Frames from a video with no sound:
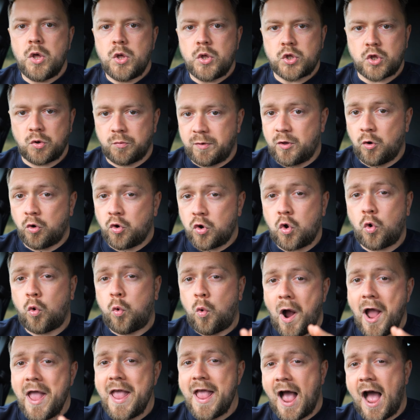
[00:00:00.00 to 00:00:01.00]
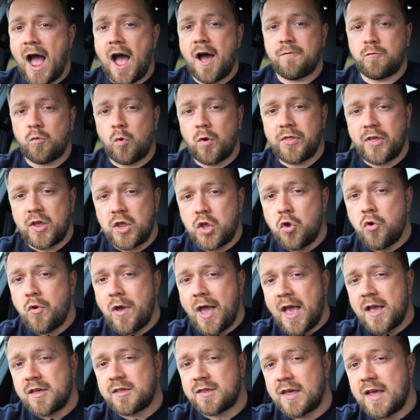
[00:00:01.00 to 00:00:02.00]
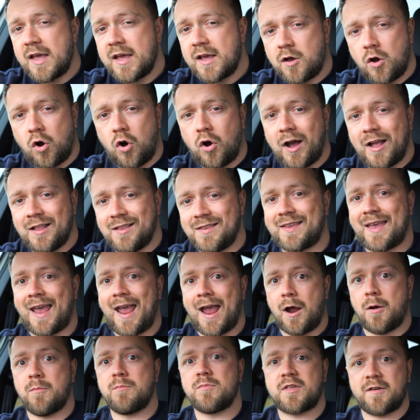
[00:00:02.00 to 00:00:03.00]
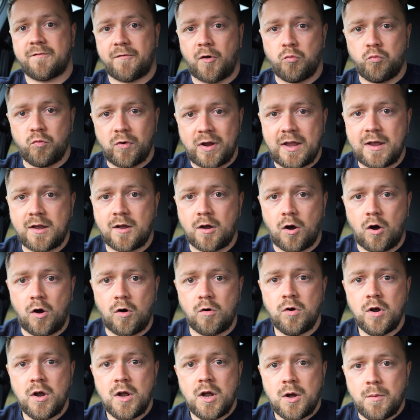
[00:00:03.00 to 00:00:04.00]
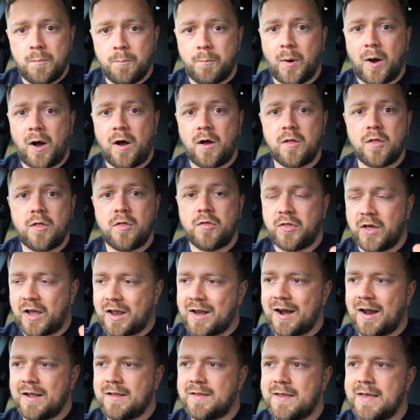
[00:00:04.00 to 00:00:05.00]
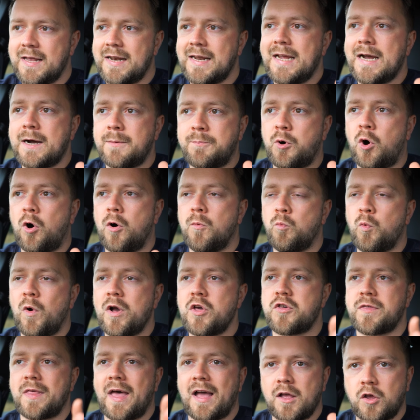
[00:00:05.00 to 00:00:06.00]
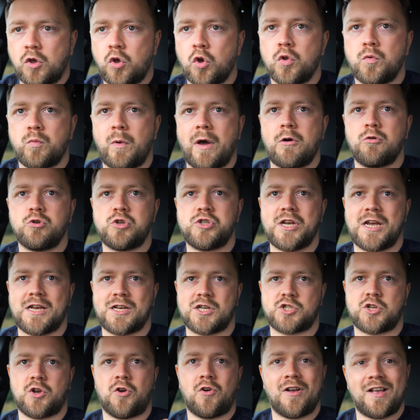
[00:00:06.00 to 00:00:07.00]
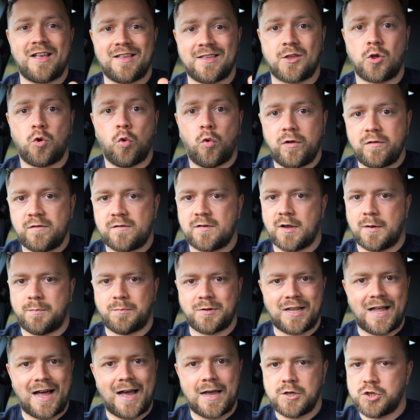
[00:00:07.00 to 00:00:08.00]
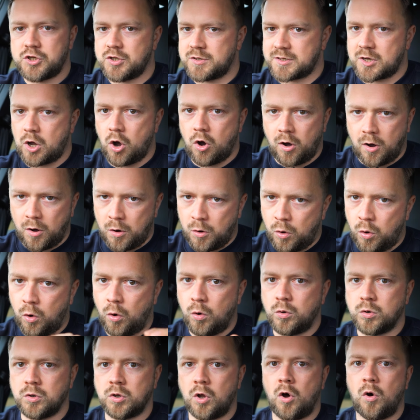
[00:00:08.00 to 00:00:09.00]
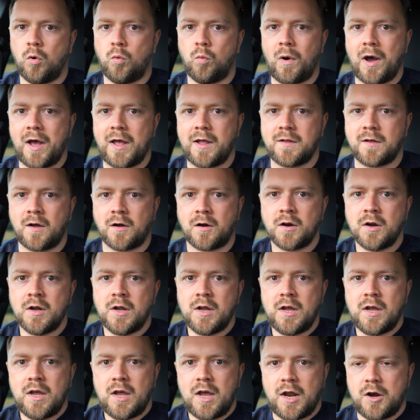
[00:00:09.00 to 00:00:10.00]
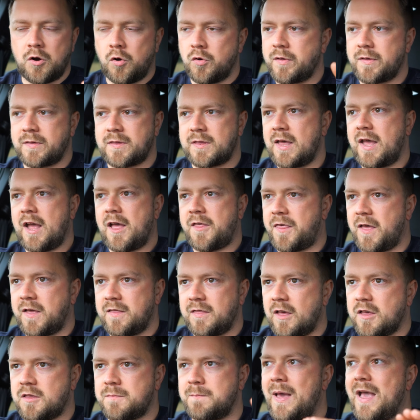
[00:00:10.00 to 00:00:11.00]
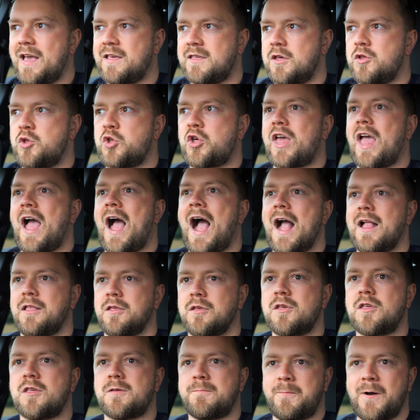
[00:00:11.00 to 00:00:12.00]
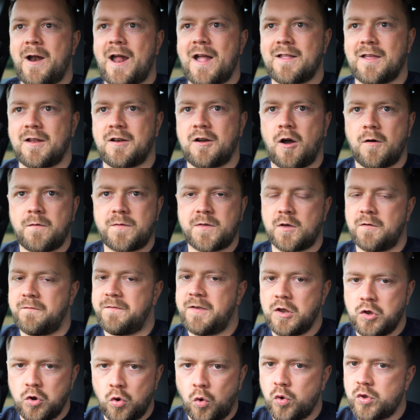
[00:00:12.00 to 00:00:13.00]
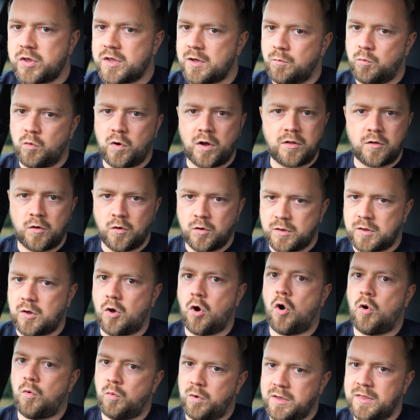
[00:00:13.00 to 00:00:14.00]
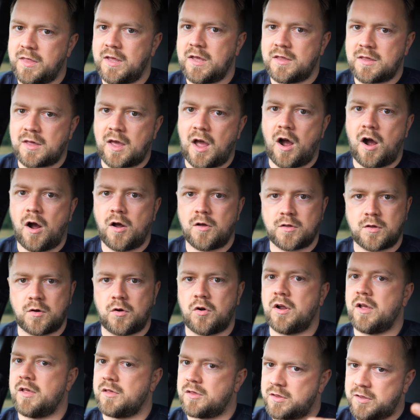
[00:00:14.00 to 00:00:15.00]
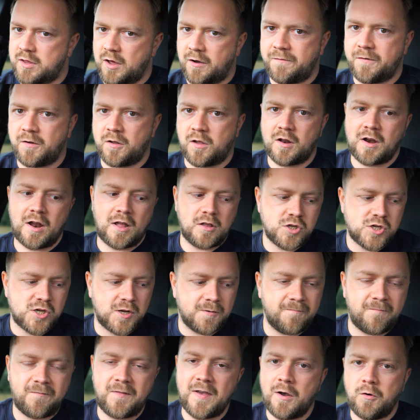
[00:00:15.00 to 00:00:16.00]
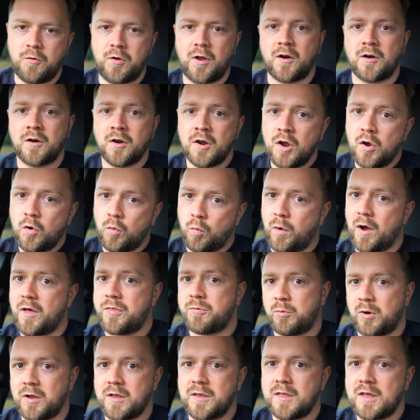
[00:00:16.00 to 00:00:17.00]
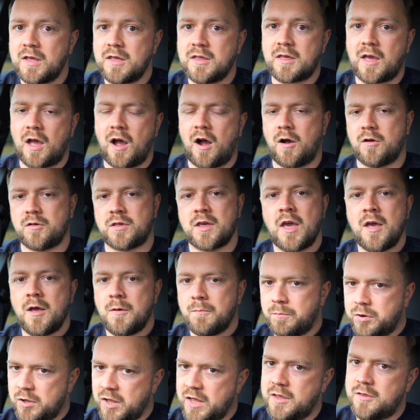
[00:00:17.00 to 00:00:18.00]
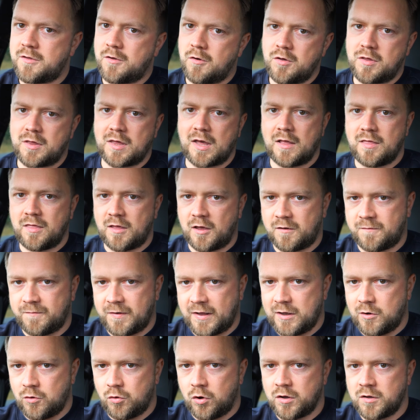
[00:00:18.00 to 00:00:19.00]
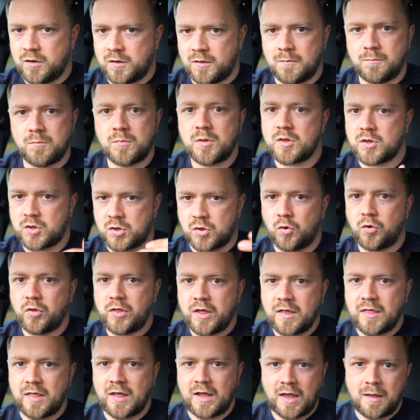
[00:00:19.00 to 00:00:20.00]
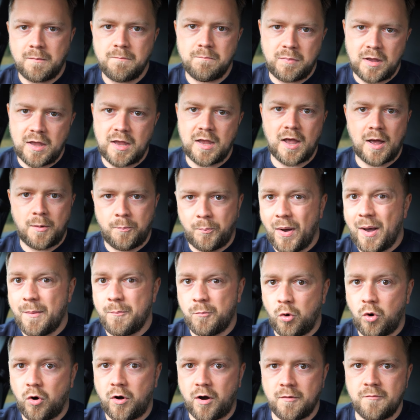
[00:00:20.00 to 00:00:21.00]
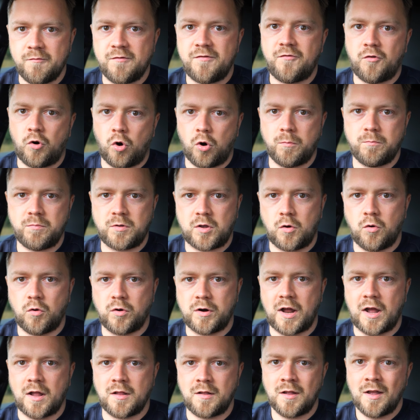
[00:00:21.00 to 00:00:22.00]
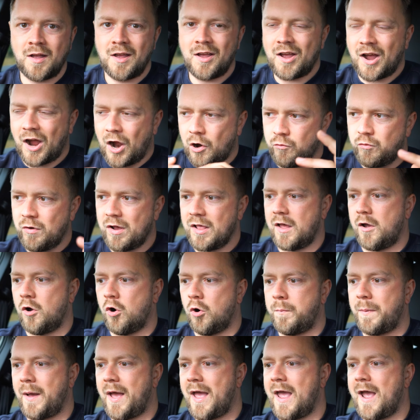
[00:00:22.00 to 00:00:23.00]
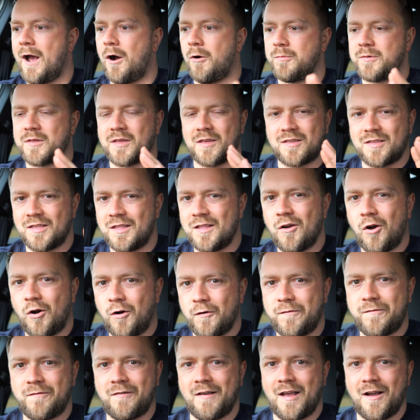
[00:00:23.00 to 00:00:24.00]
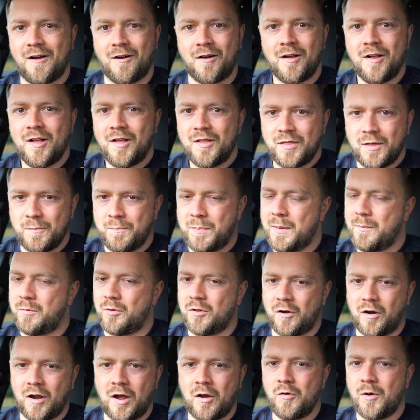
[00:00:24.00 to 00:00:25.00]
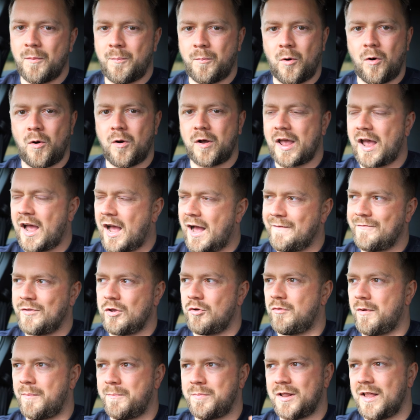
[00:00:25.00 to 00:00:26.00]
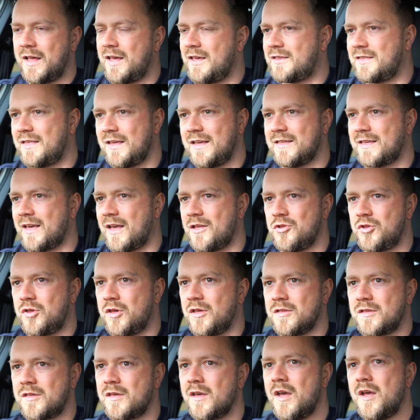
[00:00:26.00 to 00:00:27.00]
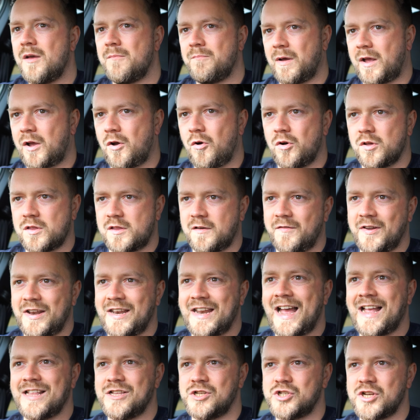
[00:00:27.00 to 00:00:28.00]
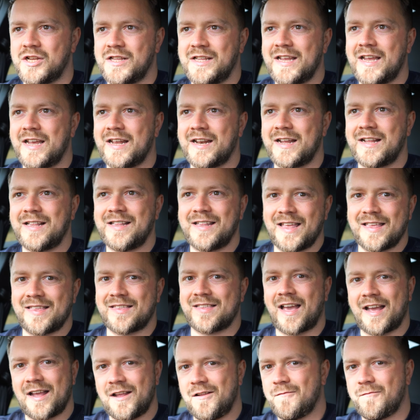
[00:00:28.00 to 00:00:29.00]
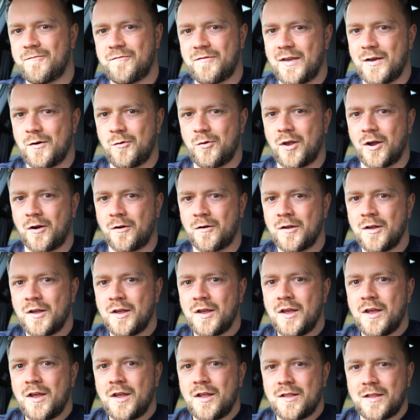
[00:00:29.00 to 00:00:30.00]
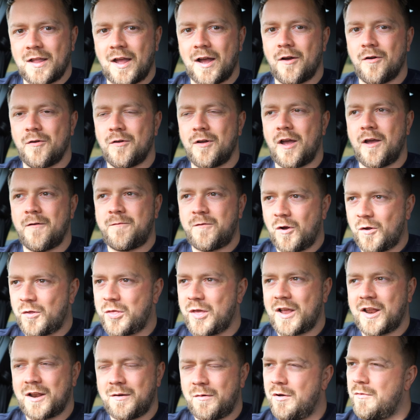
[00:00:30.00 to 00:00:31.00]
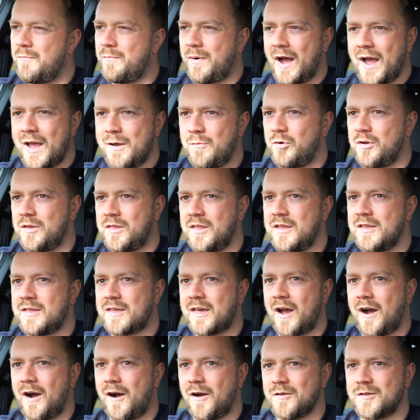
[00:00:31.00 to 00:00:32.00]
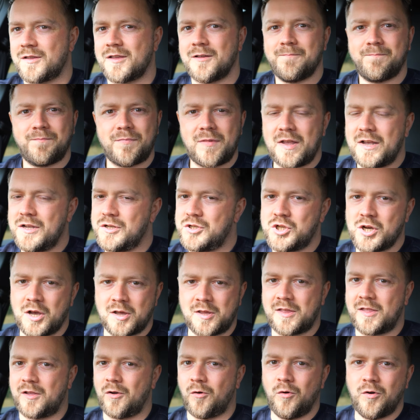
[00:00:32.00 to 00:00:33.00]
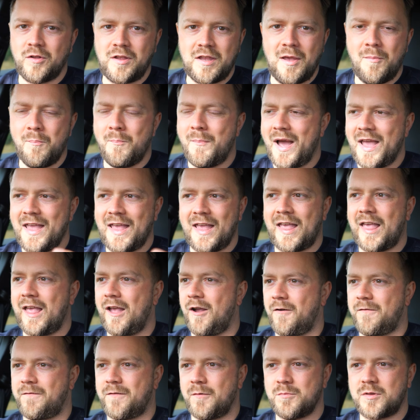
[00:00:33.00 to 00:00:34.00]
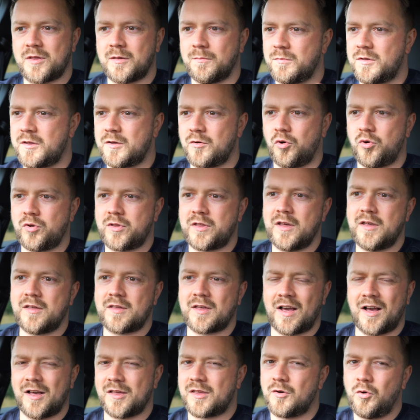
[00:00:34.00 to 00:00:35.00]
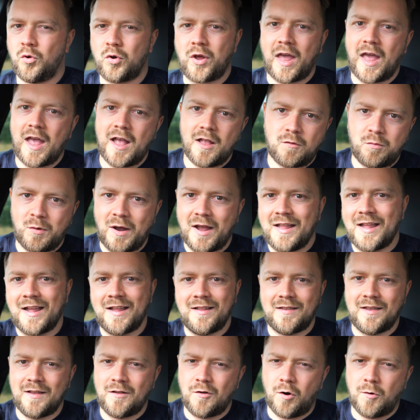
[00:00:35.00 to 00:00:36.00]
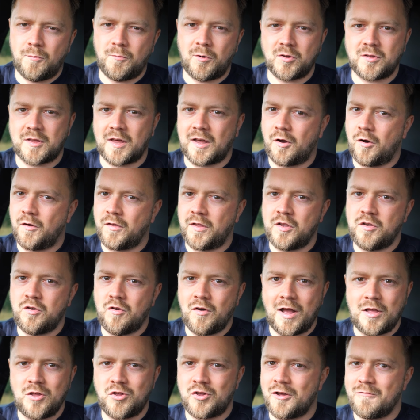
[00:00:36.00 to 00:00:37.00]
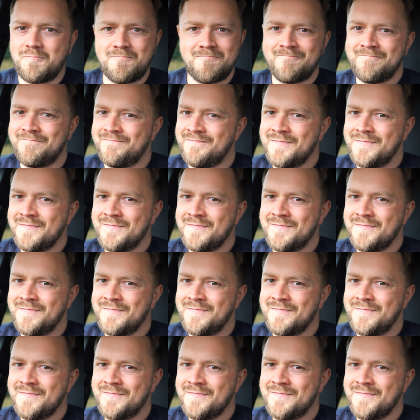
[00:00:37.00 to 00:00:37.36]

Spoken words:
So we don't quite have what the USA got in terms of a recall, but the criteria upon which that goodwill gesture is going to apply just got a whole lot wider. And honestly, I think this message can't spread enough. So if you know someone who's got one of these cars or has suffered an engine failure with one of these cars, please do send this video on to them so that they can be a bit more informed going in. I really hope it helps. It's not fair that people are out of pocket having to replace these engines because of an engineering design failure. Now, if you're thinking about buying one of these cars, just don't. You might hear from some sources, it's okay, 2019 onwards it got the new engine.